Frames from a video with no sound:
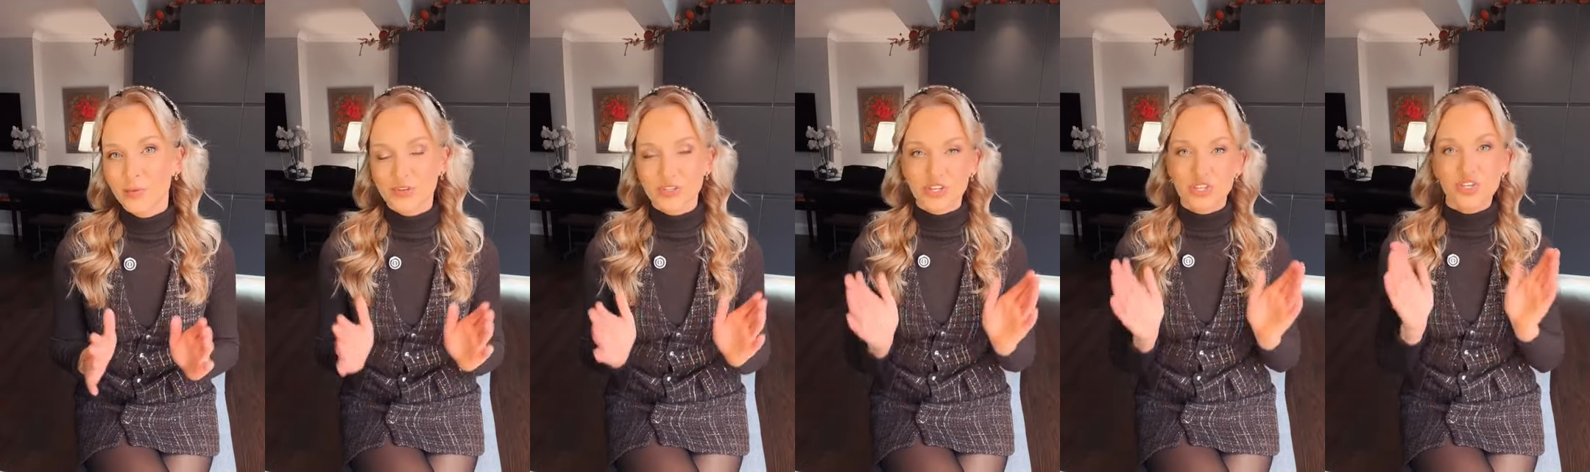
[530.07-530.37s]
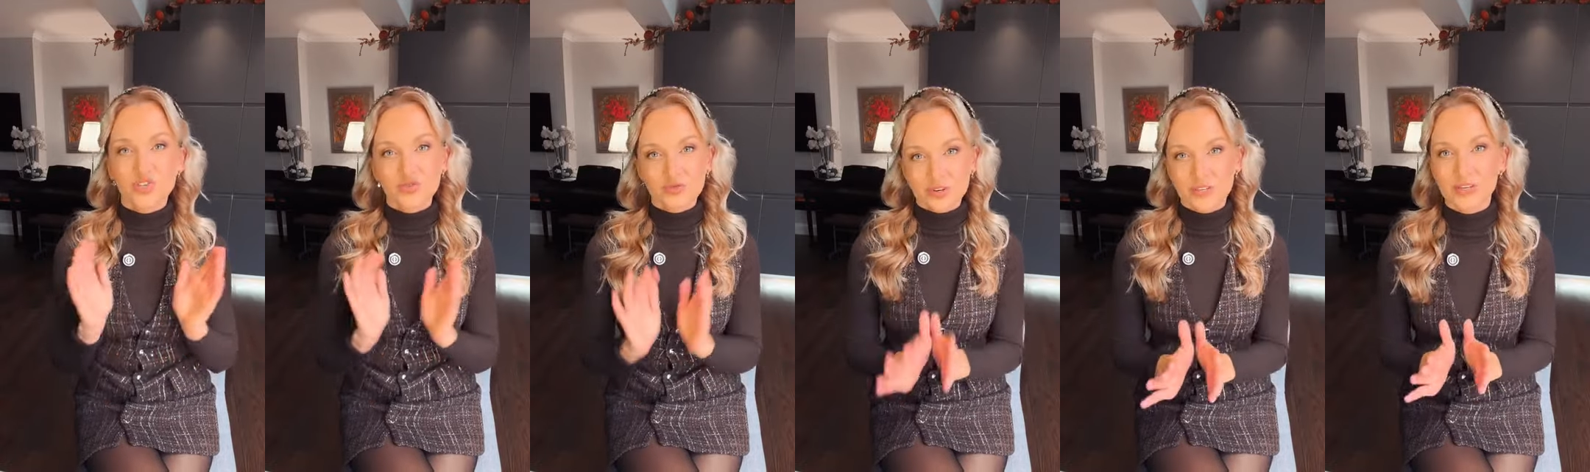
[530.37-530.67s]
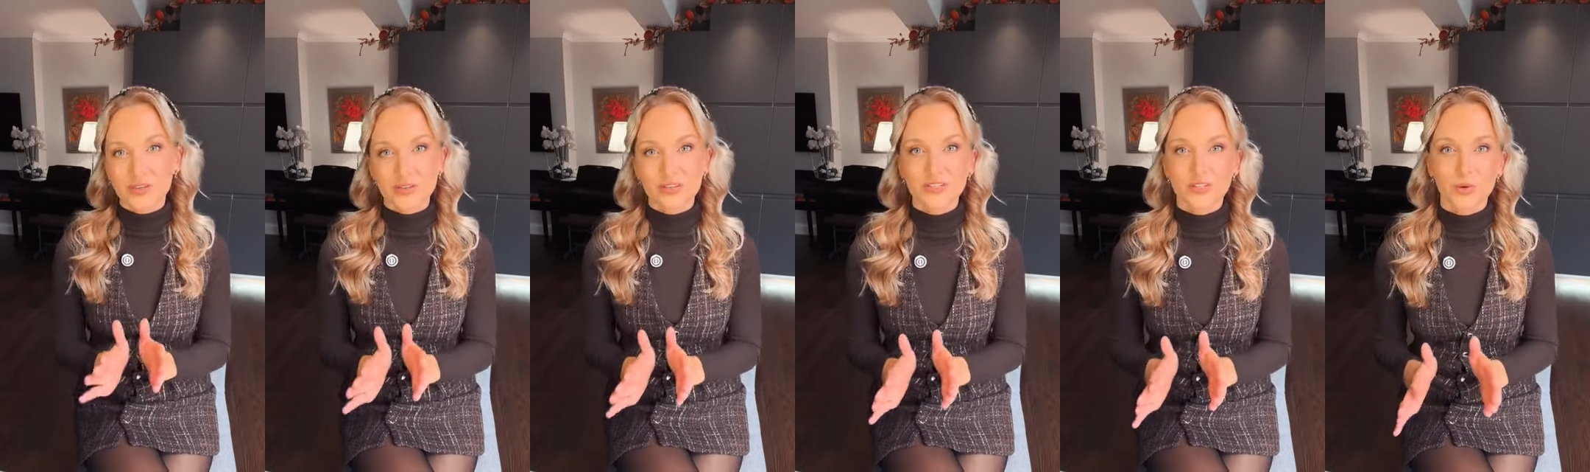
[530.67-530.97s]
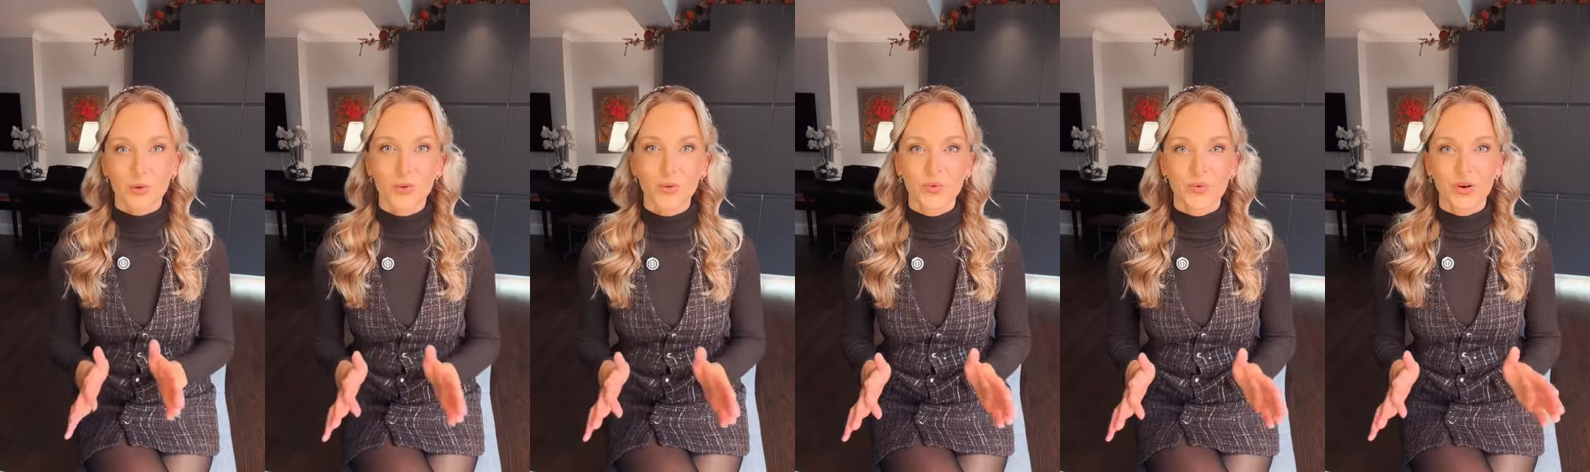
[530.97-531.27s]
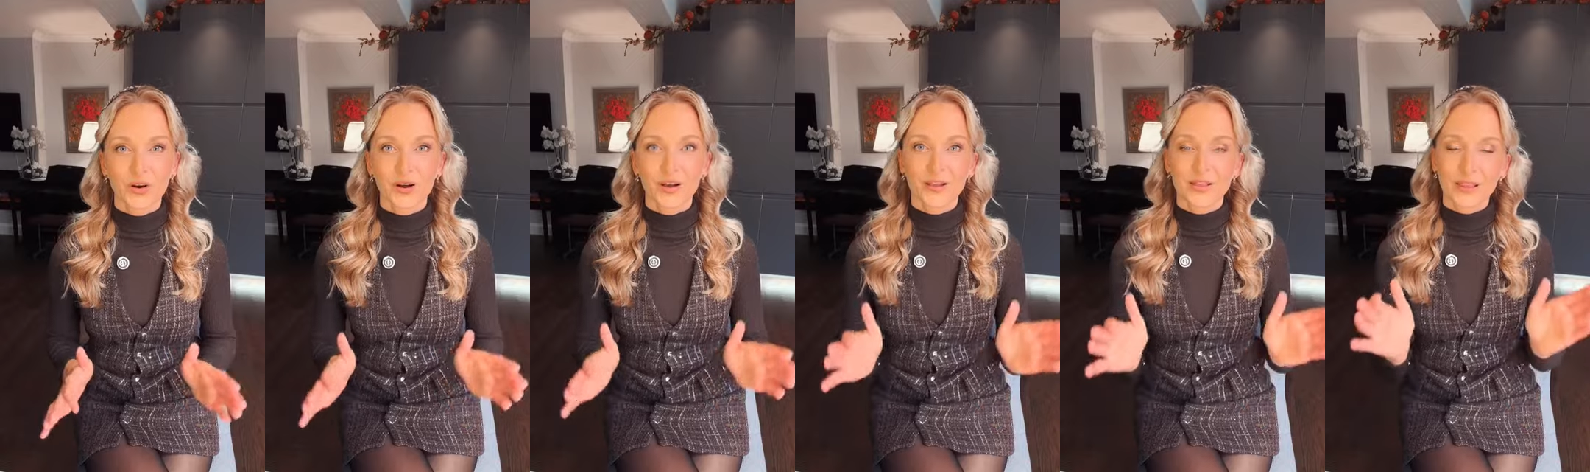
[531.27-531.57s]
We just treated the
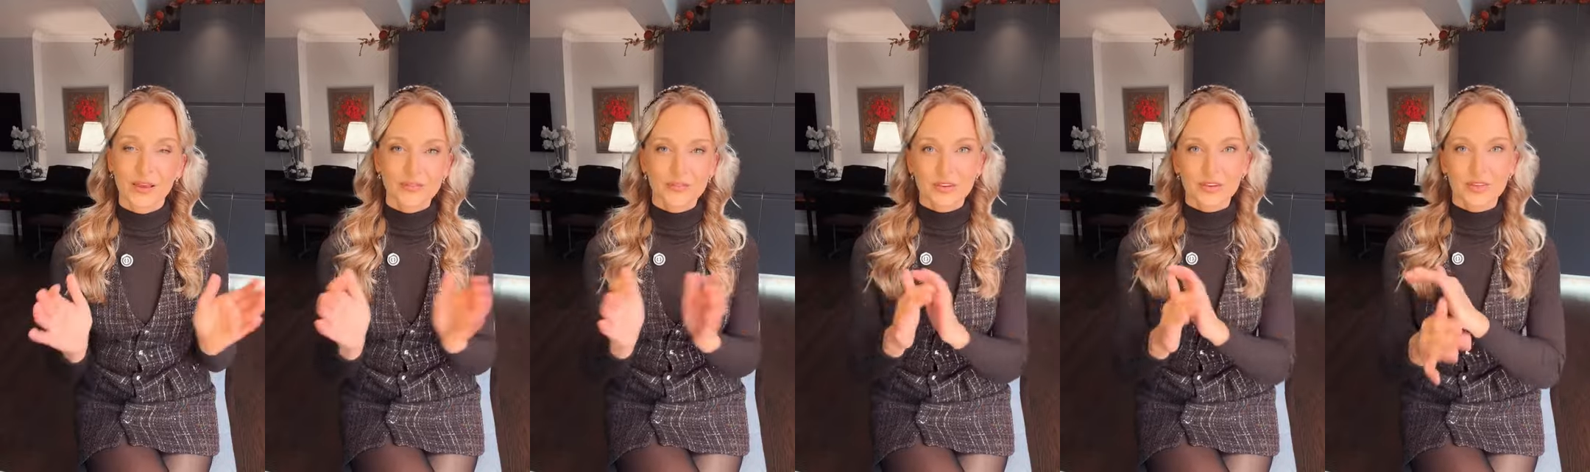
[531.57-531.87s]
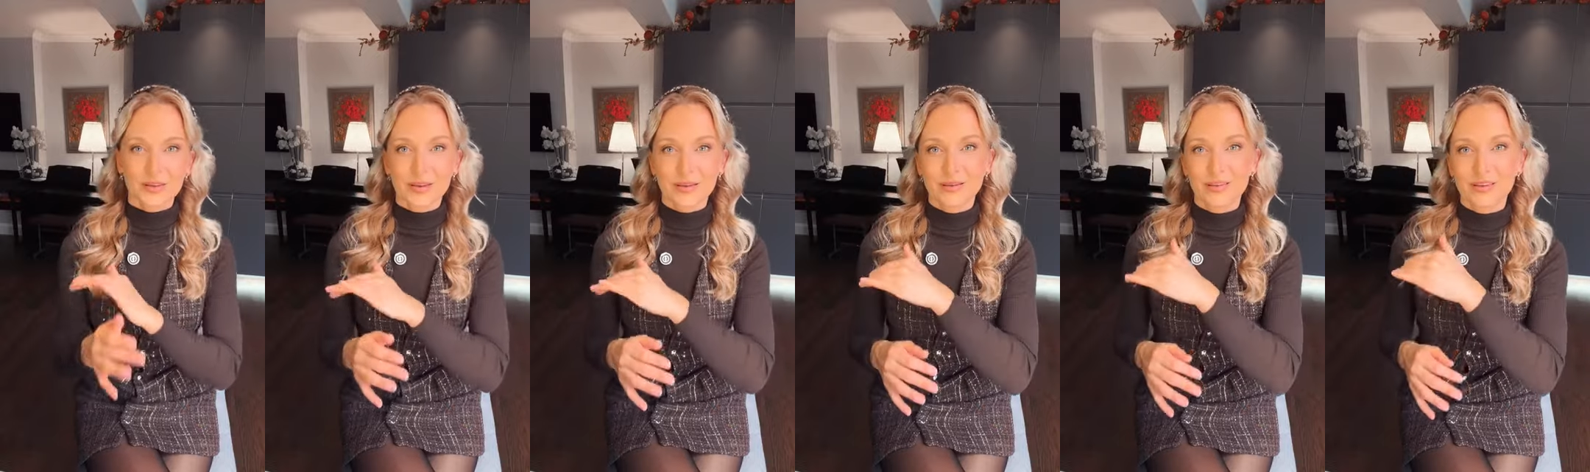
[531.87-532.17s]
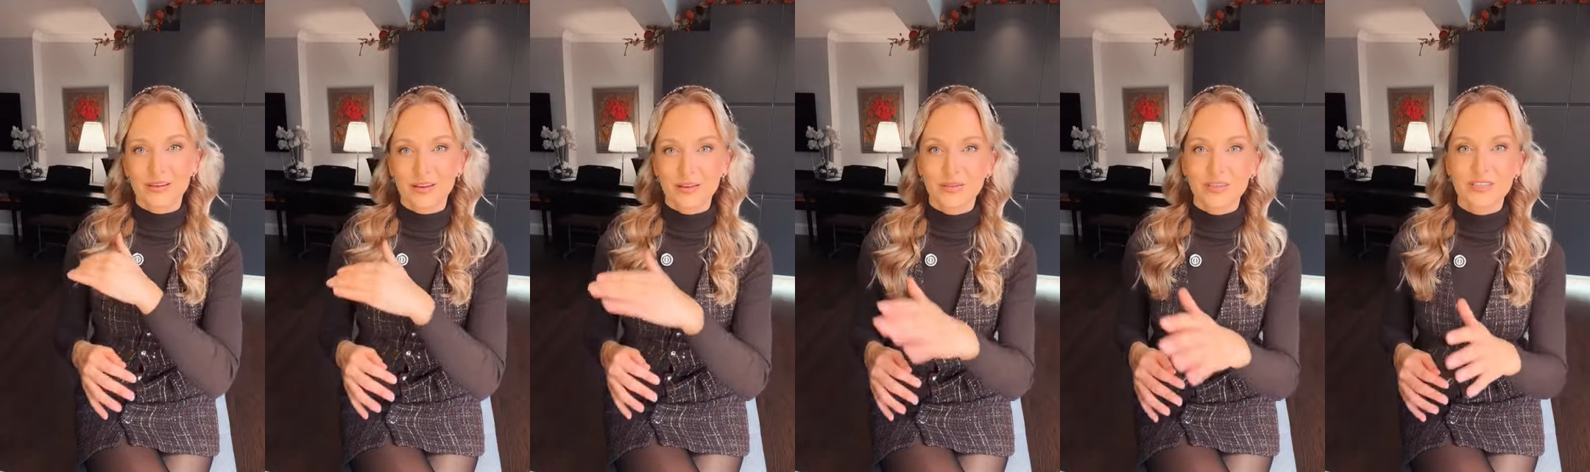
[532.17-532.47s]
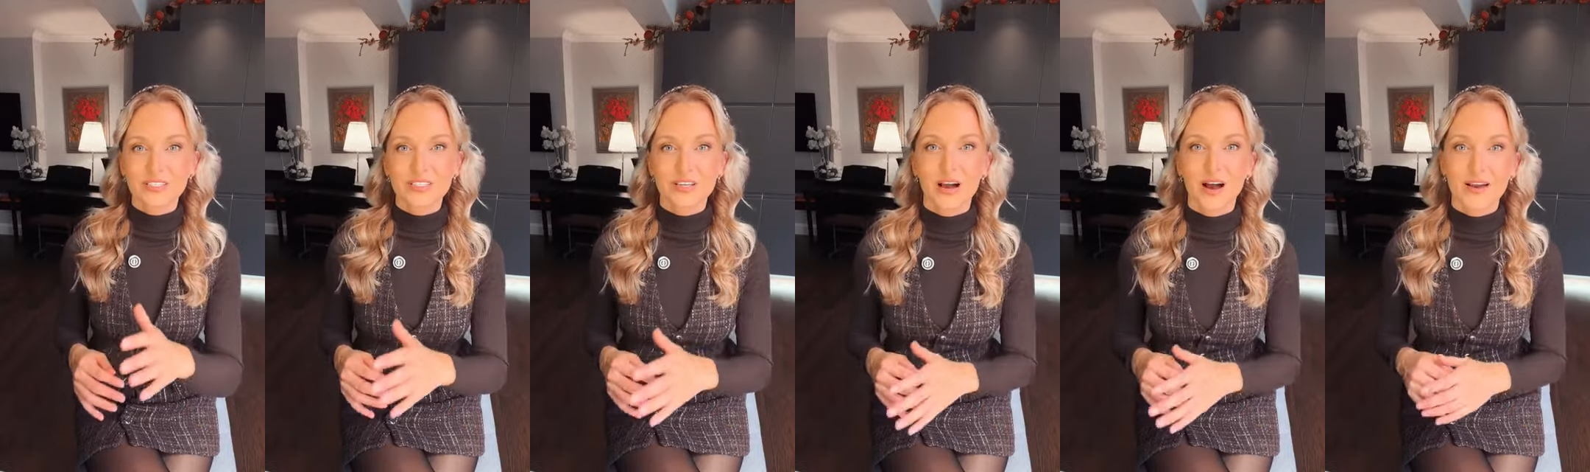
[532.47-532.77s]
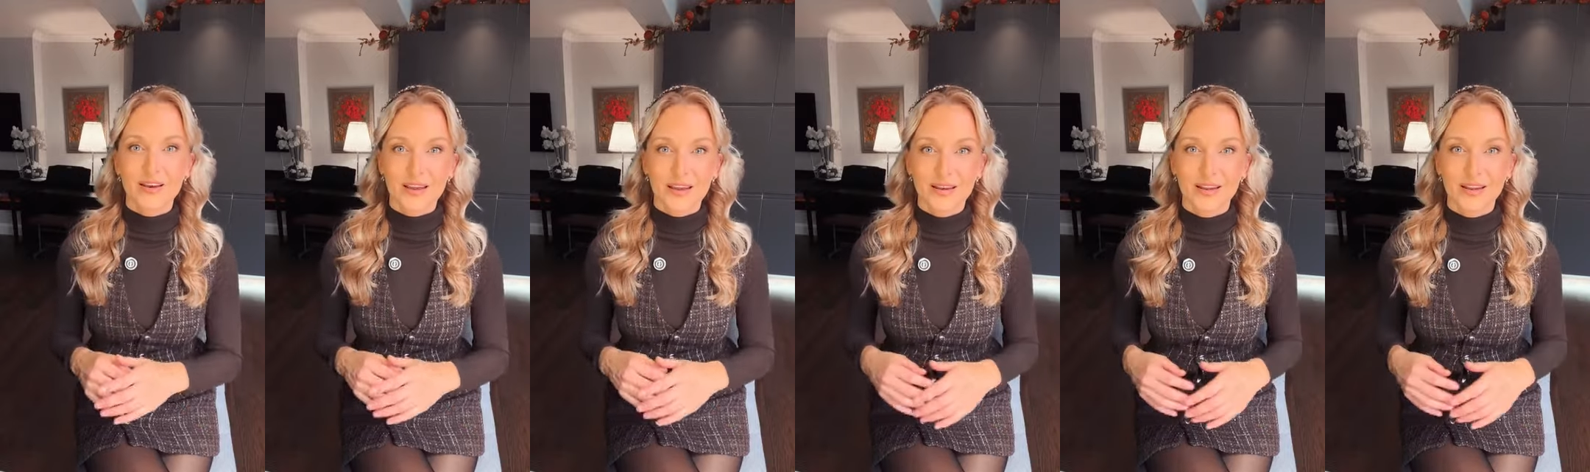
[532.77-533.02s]
sofa, left it in the sun,